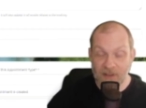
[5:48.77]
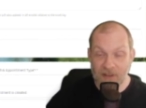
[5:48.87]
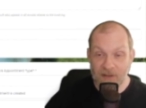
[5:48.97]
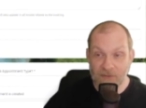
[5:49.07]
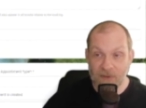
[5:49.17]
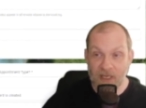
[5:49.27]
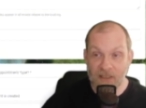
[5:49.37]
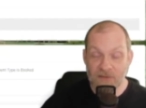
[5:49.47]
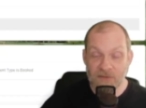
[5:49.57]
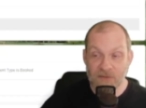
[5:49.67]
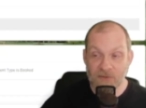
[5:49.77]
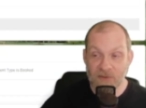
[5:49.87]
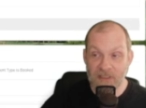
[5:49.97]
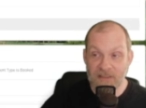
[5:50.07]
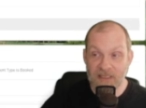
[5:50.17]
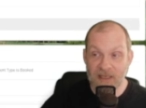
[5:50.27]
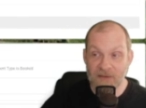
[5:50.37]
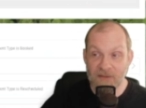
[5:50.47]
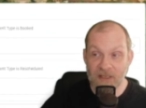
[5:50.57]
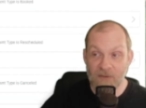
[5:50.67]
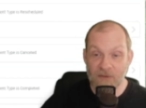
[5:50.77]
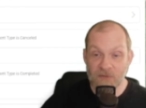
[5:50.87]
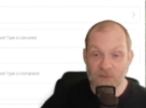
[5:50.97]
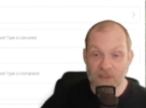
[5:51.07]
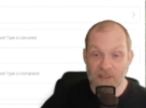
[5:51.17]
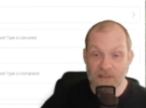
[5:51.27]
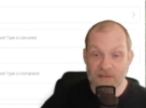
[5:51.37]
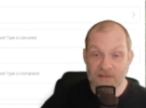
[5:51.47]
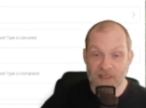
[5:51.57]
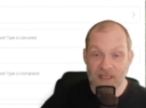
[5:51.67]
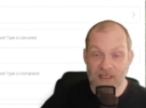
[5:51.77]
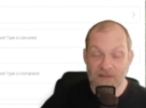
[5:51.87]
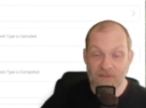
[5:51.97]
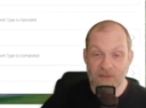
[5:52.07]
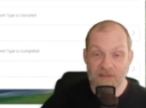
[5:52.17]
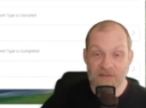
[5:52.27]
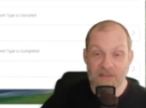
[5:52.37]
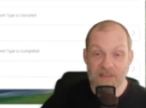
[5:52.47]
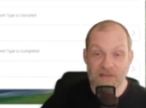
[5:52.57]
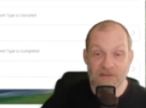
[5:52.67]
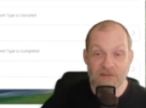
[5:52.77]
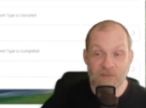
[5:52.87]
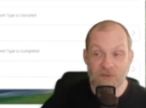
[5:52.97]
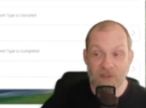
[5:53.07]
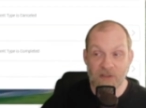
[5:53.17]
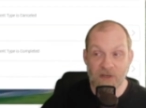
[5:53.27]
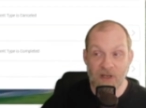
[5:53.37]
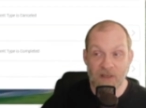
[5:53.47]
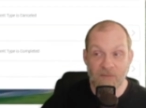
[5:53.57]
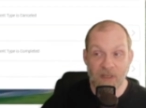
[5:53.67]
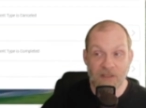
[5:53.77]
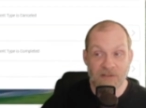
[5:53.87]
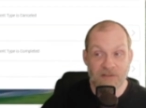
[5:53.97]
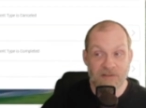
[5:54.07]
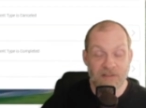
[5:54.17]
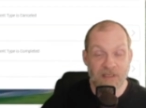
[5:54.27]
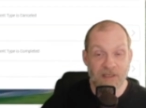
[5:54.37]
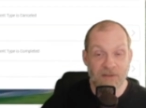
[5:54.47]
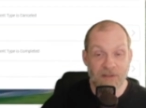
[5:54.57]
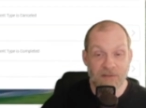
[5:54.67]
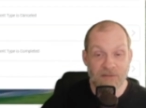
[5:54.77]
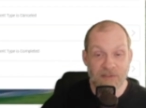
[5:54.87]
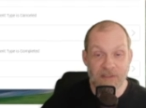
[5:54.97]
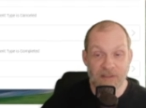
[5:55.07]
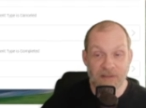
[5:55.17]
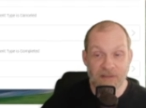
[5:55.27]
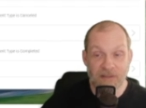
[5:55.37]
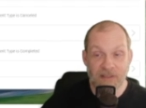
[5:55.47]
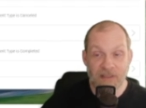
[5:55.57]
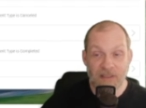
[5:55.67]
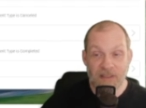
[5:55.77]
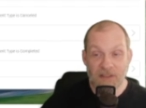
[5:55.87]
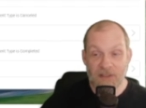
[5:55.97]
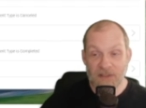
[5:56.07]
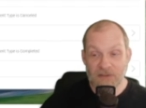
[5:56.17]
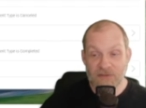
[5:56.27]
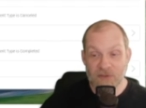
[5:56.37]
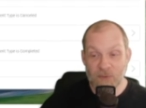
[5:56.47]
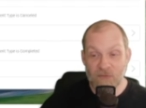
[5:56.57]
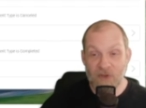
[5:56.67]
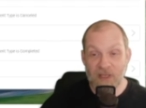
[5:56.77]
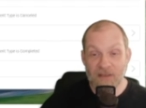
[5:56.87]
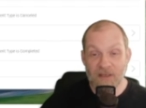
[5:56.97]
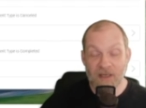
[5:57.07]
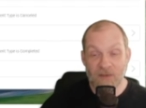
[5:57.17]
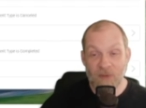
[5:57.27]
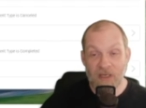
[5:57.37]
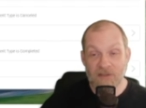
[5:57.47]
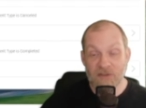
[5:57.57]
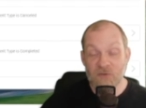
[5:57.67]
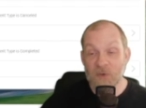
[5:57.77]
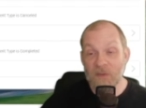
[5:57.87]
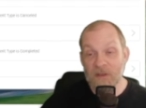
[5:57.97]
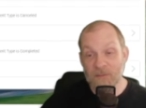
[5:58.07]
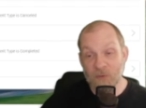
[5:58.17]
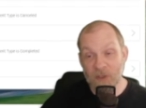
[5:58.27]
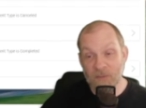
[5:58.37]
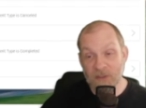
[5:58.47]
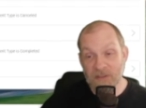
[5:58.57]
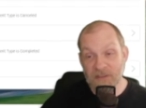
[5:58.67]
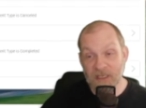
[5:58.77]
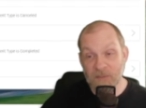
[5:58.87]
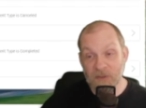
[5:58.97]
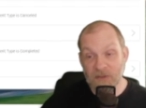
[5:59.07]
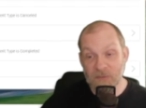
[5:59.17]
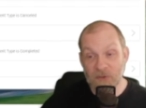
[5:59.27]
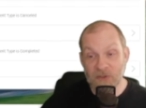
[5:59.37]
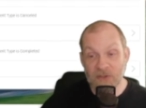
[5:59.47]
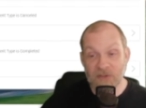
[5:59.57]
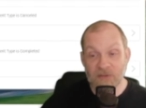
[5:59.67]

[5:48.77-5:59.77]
All right, scrolling down now, once we're inside, we see there's some trigger automation scenarios here. So we've got automations when the appointment type is booked,